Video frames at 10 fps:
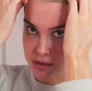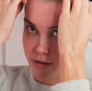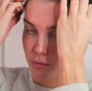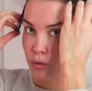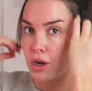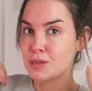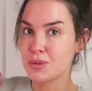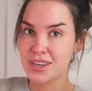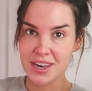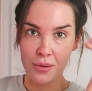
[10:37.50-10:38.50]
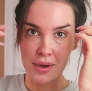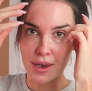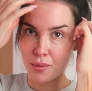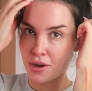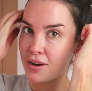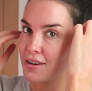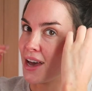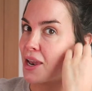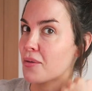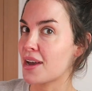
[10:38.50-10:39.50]
looks even worse. But you know, here we are
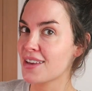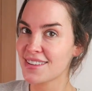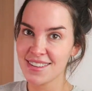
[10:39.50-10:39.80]
anyway.